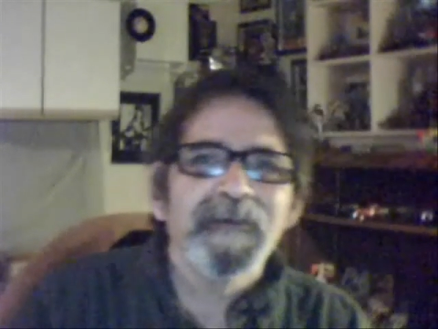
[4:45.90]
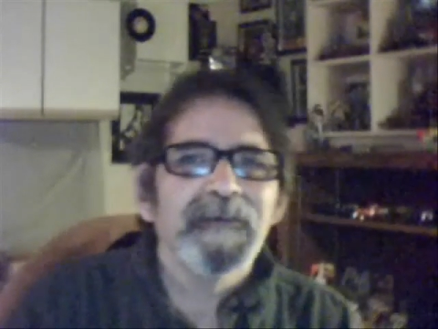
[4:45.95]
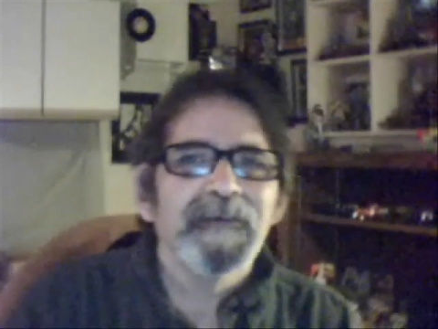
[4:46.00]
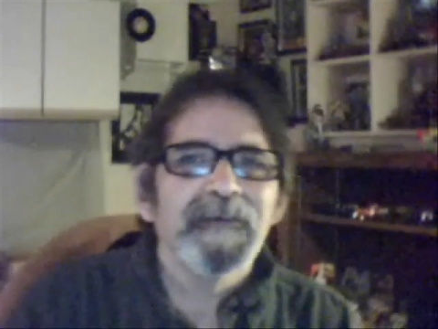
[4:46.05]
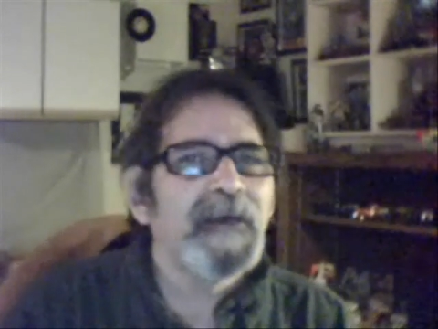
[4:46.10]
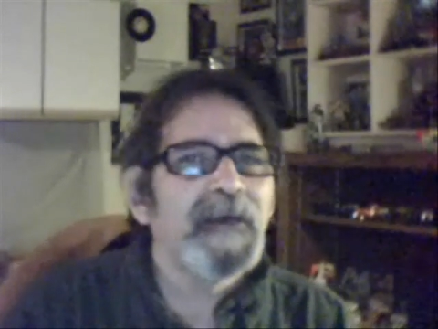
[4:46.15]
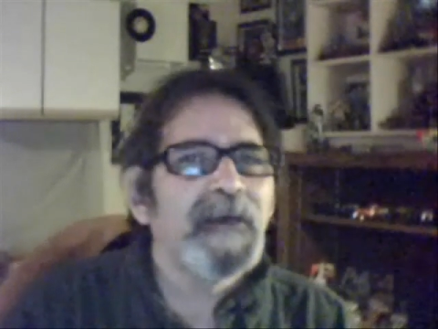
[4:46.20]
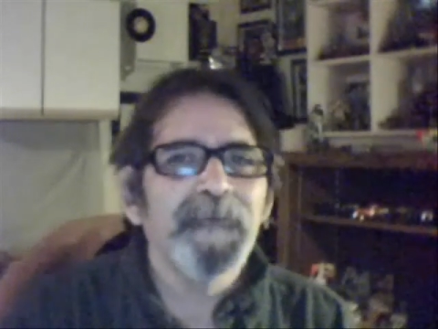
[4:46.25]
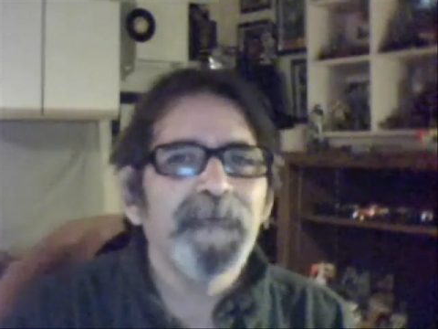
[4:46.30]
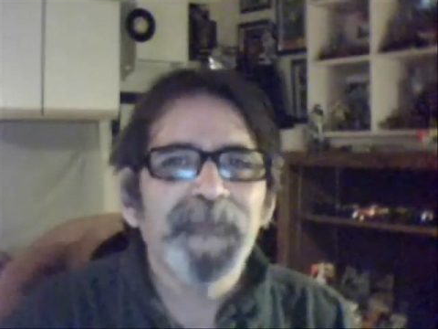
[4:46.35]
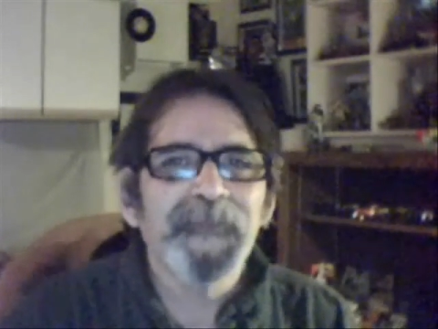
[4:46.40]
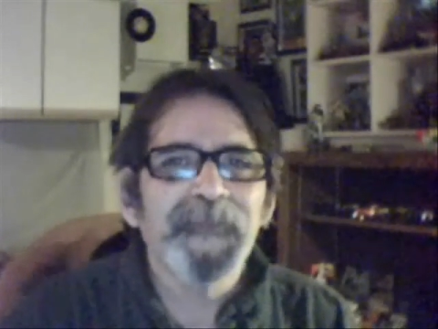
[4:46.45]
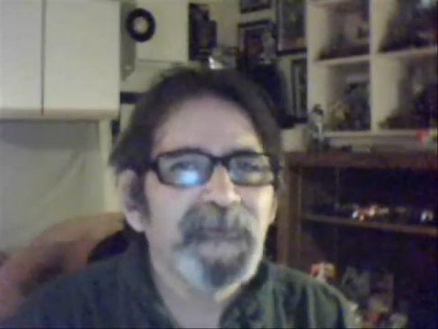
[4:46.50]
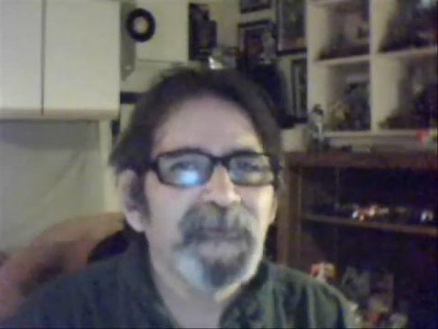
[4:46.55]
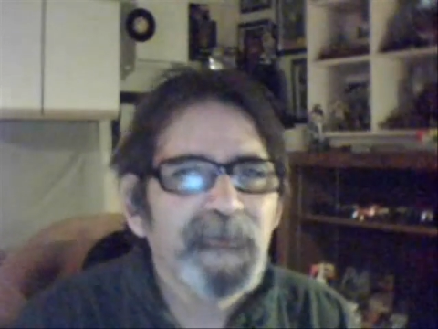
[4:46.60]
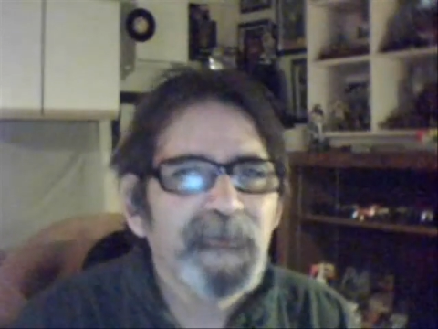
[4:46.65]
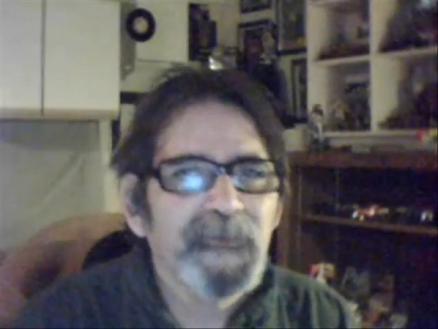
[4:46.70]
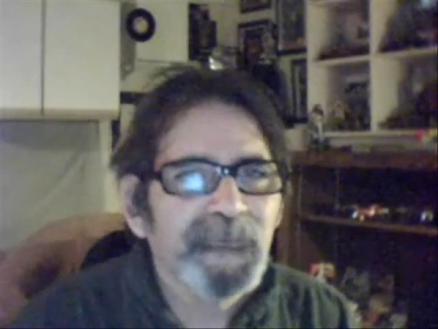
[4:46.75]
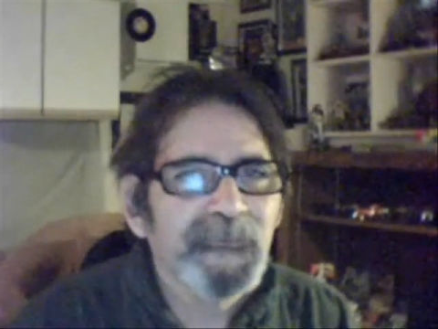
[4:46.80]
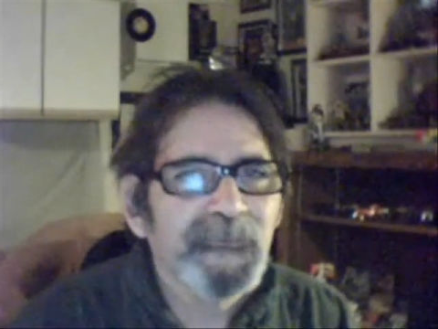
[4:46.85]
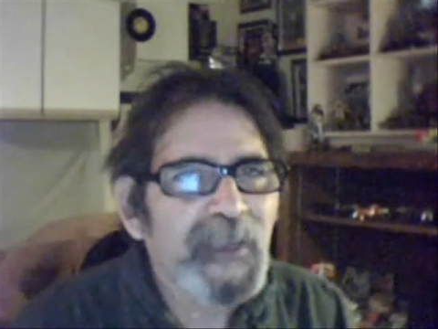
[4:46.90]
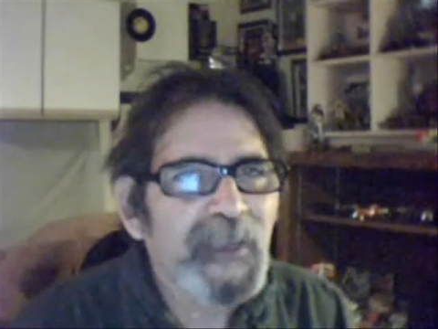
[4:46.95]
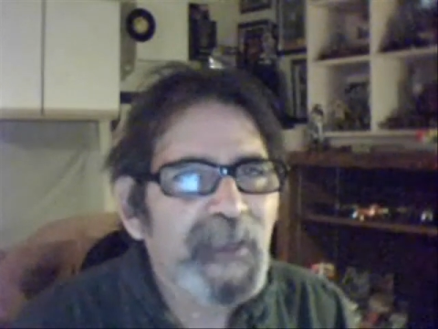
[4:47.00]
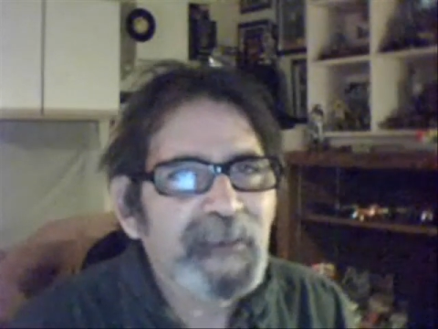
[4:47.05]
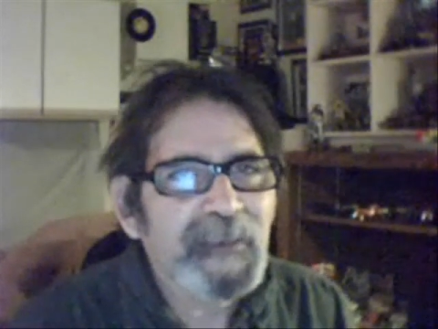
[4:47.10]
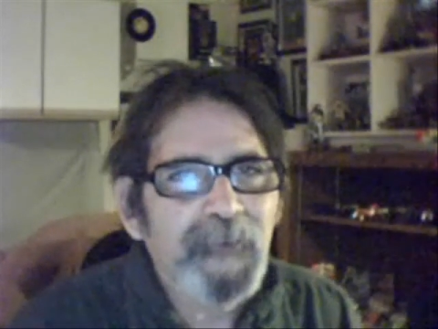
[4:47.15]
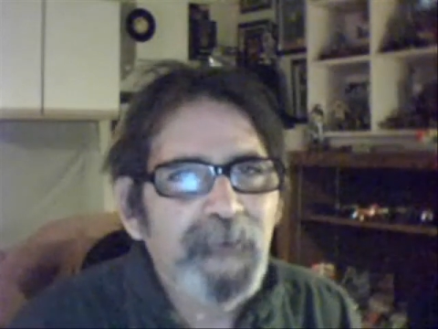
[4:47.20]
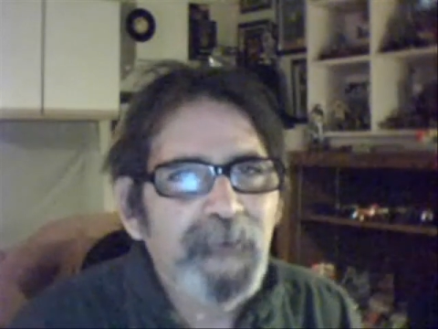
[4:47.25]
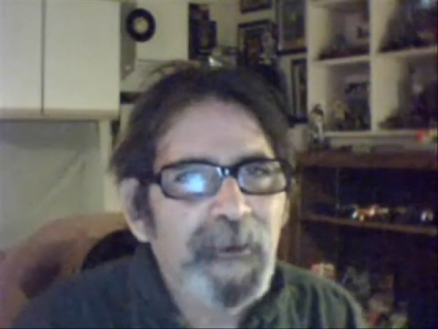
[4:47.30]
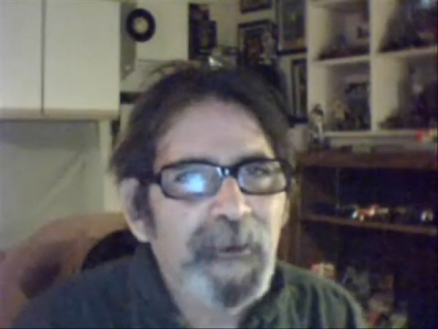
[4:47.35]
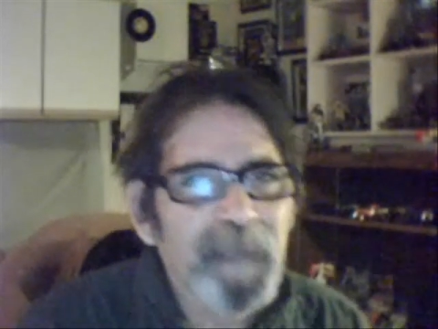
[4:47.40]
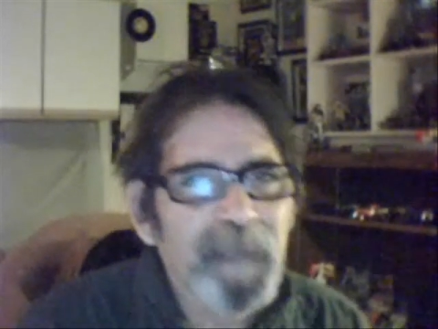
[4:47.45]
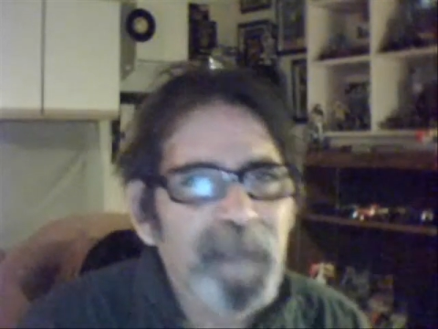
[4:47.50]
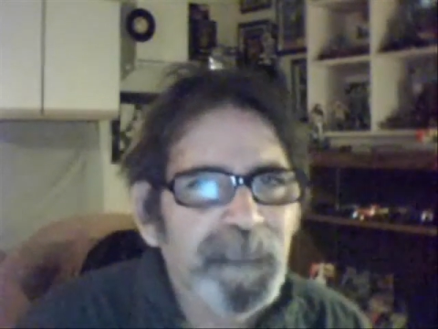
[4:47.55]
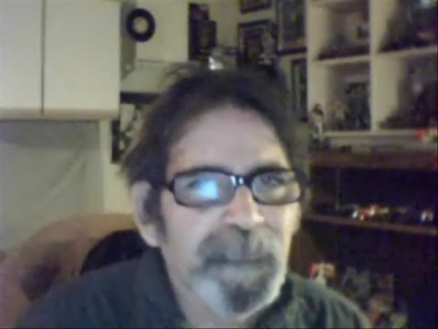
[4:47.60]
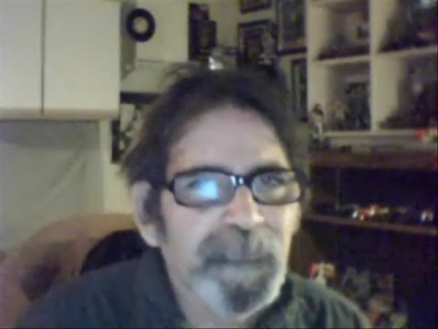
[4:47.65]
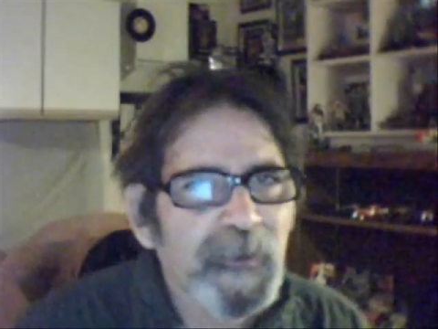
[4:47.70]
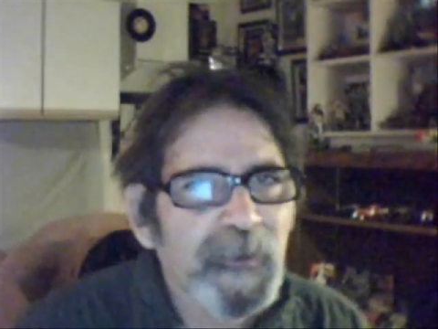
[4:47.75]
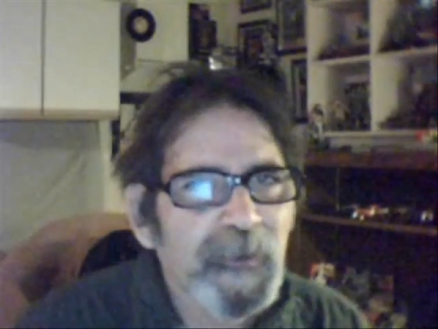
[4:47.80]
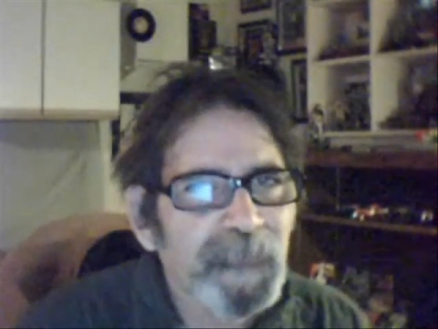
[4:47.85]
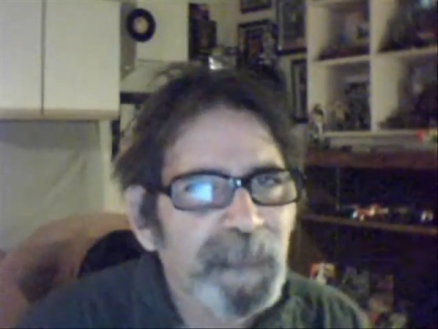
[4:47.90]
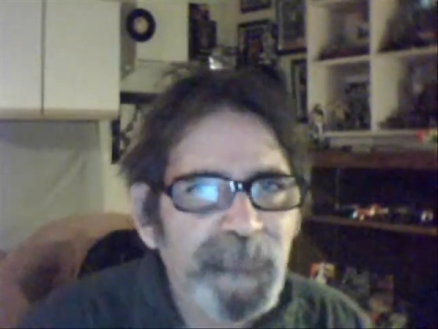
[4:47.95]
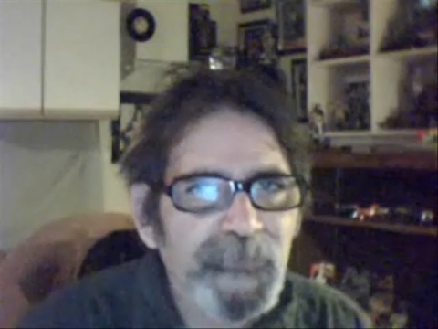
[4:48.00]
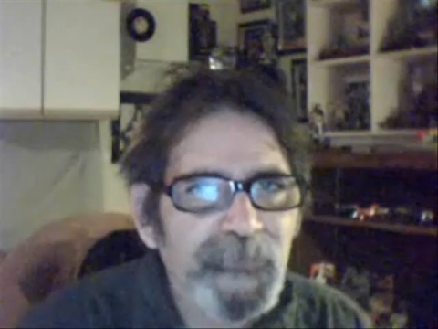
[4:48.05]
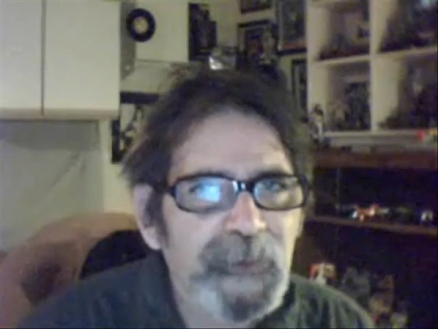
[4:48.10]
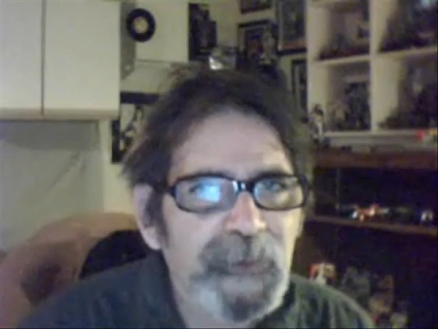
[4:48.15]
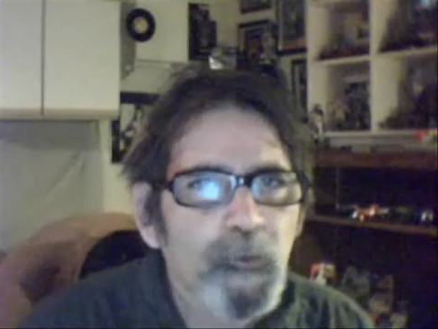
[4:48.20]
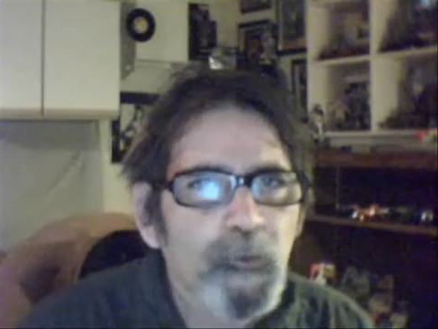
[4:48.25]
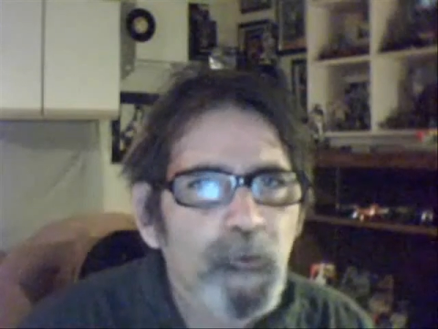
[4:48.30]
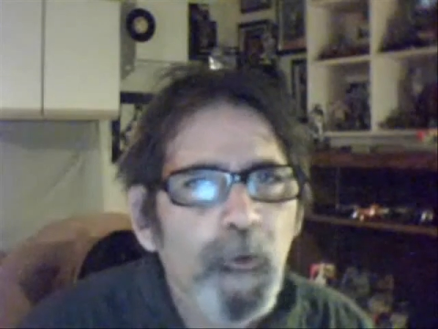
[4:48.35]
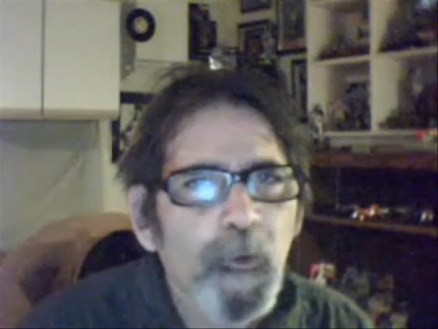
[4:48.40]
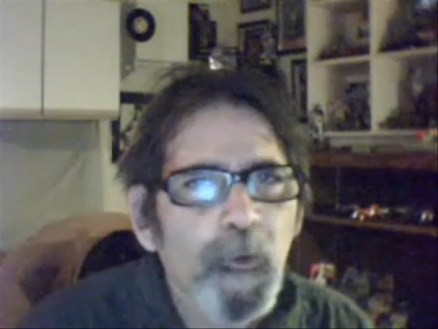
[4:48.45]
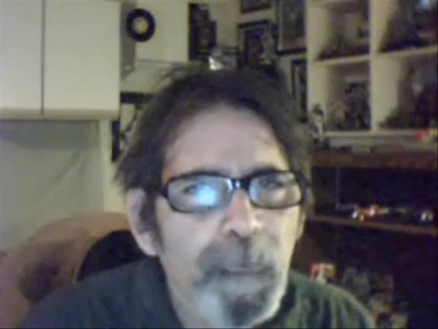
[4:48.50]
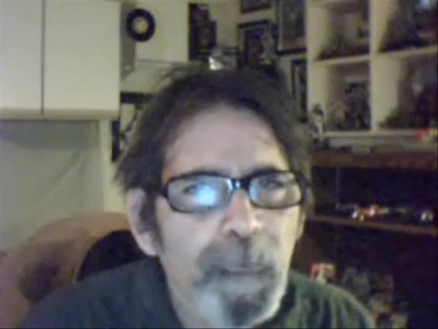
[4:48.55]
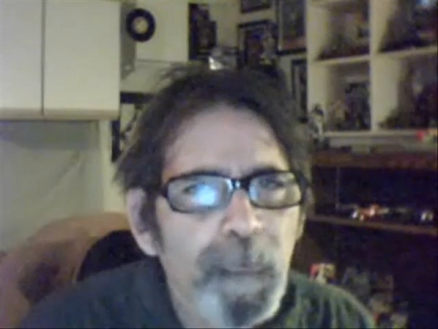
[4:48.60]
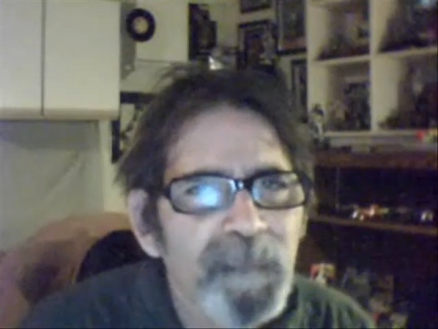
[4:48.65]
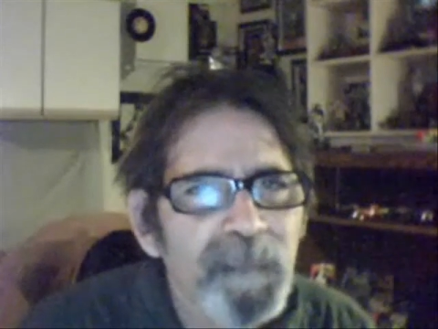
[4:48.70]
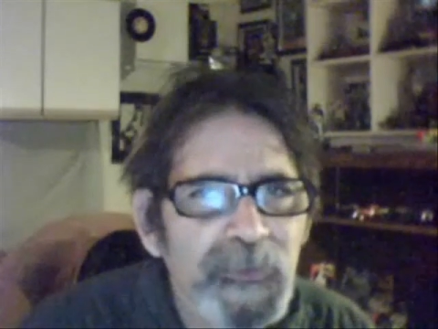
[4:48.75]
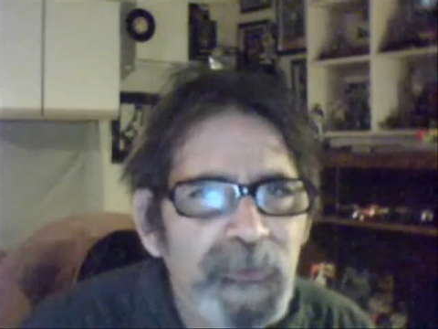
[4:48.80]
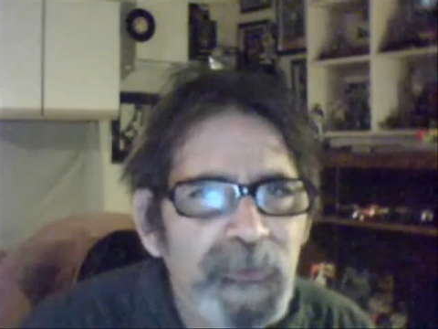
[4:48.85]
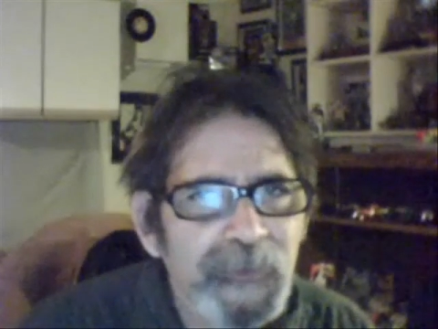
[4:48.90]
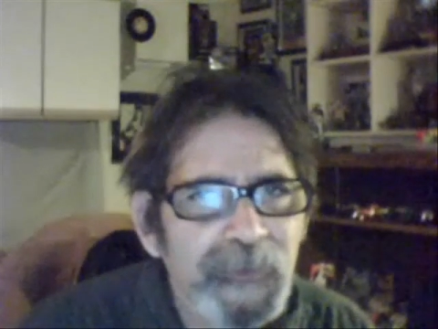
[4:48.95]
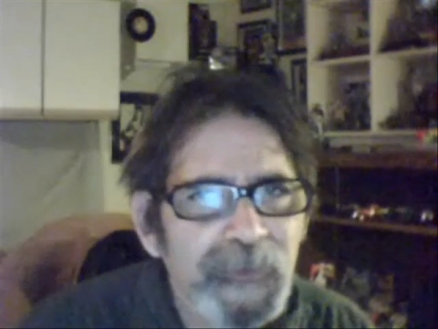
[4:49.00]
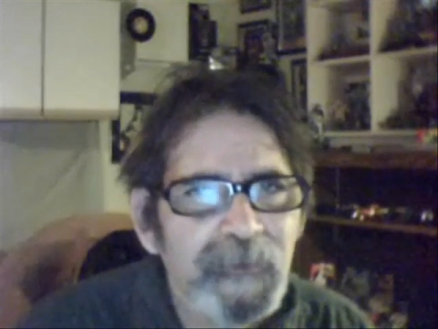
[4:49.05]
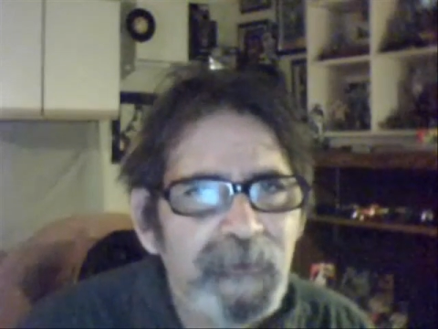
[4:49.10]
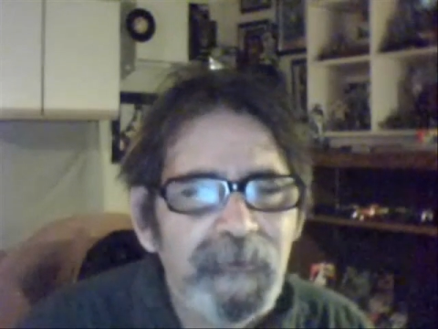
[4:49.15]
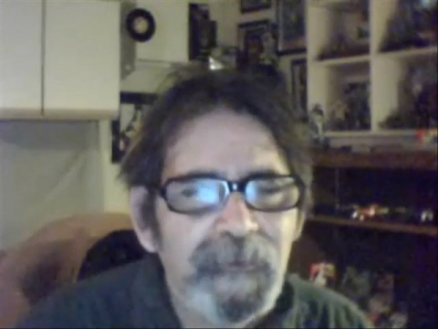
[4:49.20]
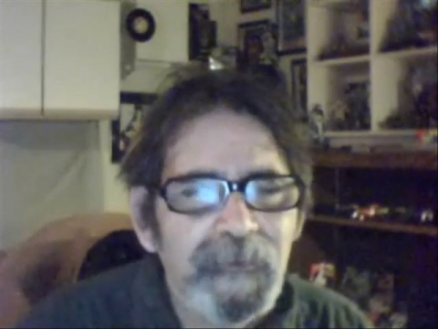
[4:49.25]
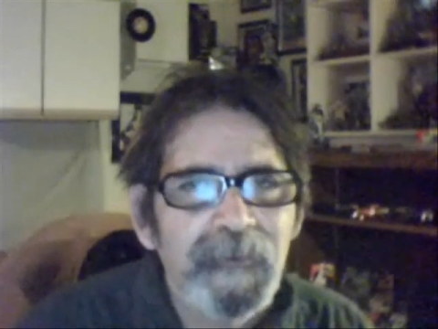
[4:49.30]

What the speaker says: I don't think Joe Stack thought of himself as a hero or a villain.